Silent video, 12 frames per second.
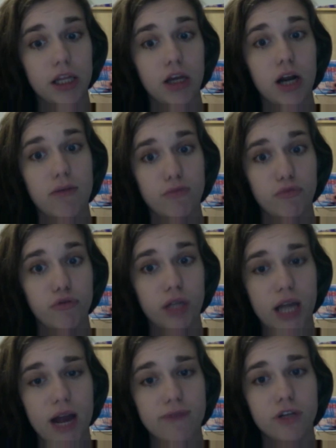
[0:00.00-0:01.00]
They're going to
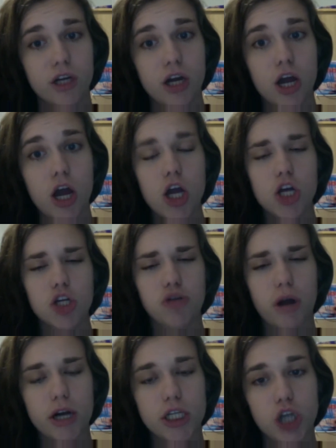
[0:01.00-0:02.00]
really have to
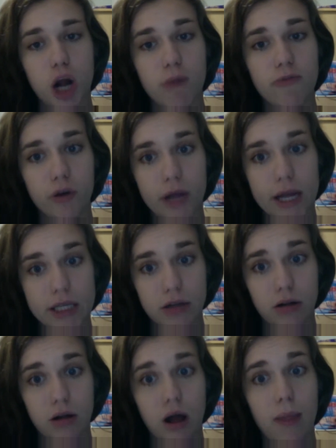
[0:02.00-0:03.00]
try to stop Phil
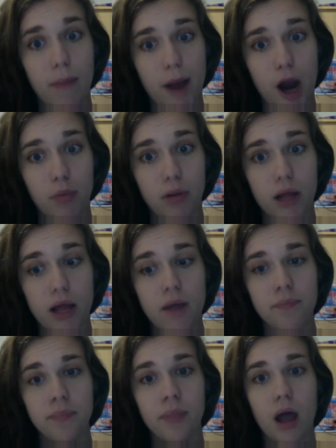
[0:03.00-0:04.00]
Kessel on the power play